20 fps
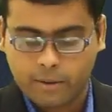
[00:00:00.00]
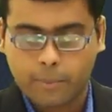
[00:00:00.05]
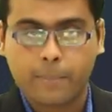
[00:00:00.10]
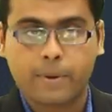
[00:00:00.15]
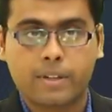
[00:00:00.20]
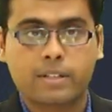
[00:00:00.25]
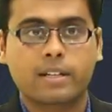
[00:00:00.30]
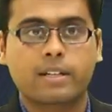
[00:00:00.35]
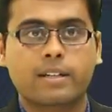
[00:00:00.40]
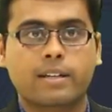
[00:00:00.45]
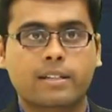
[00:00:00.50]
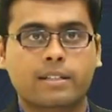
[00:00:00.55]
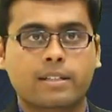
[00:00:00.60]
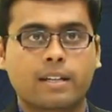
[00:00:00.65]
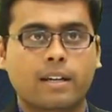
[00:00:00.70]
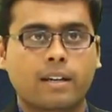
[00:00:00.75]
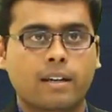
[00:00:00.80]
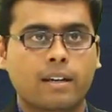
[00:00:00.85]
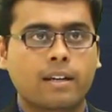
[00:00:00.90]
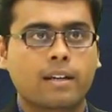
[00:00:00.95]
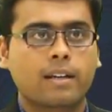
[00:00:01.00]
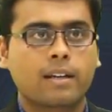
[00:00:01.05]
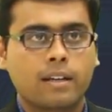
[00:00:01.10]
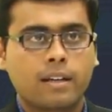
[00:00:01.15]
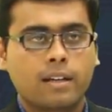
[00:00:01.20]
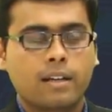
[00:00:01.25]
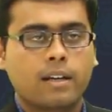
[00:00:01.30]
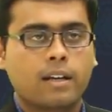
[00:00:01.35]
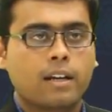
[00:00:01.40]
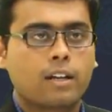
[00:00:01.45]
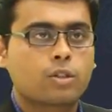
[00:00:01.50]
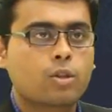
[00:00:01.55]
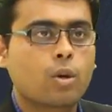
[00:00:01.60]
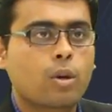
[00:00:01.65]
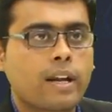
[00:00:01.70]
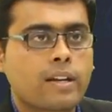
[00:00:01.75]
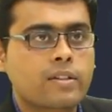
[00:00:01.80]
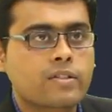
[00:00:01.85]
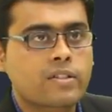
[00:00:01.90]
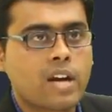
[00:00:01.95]
representation. So
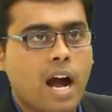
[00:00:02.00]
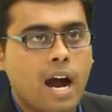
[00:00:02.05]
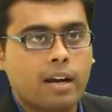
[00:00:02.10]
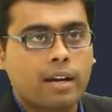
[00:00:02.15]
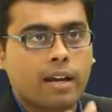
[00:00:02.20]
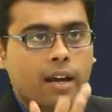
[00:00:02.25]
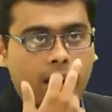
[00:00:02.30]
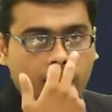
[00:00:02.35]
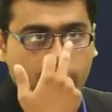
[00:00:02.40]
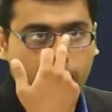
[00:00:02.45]
let's start.